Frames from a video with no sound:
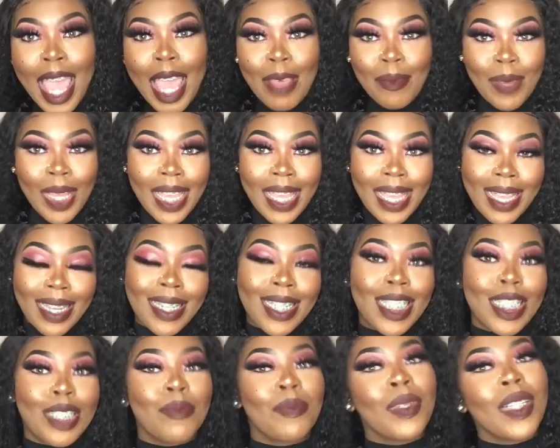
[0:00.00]
And my
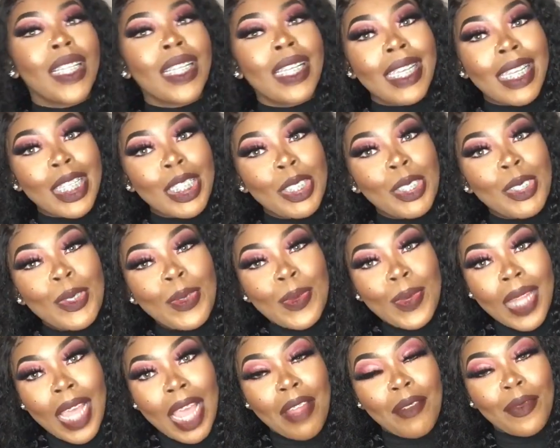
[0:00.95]
honeys, please do
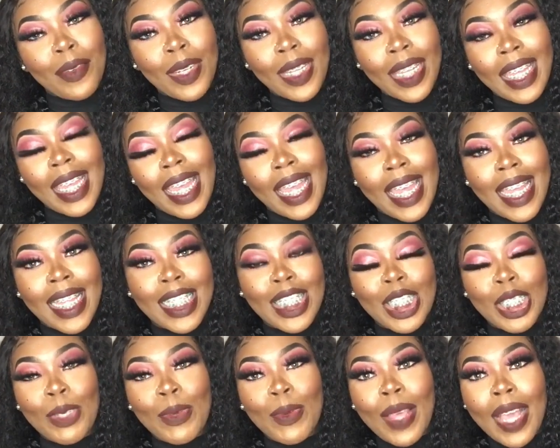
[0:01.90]
not
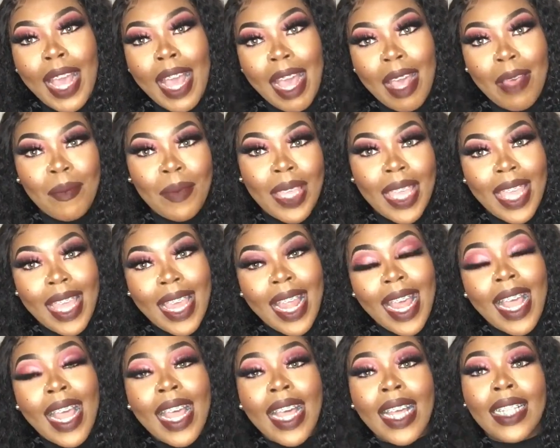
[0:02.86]
forget to comment,
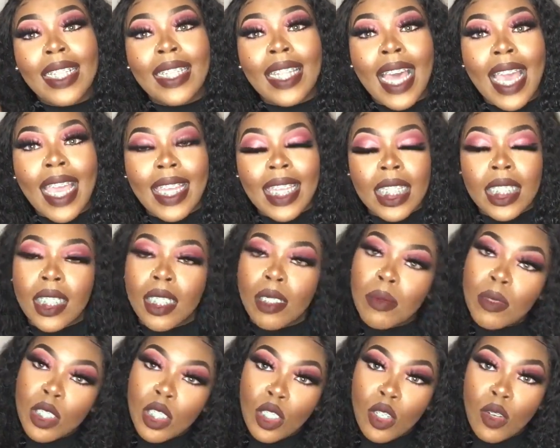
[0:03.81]
like, and
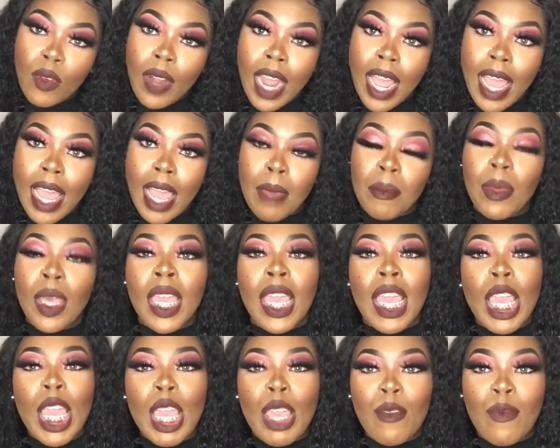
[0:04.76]
subscribe
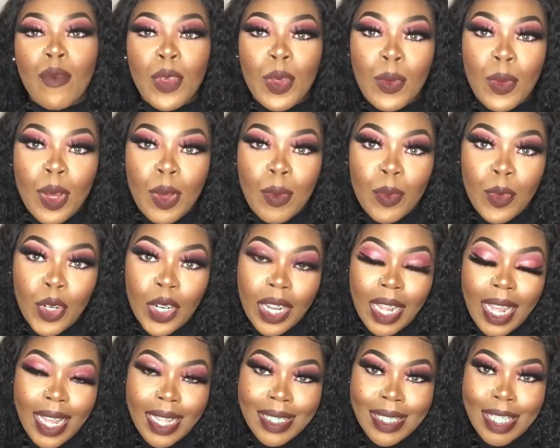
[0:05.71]
if you want more
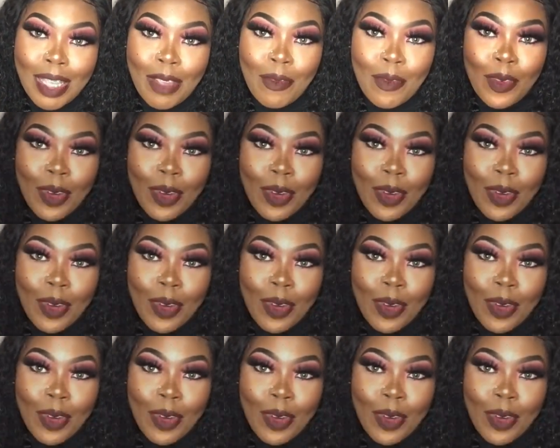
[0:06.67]
content